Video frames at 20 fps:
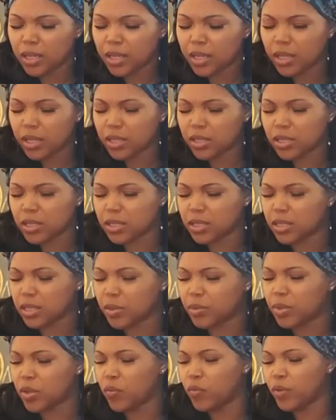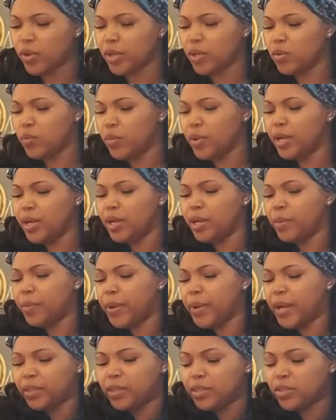it's just something real weird
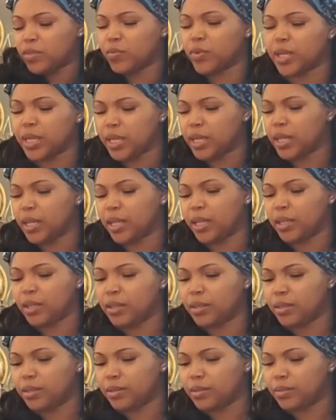about this reading.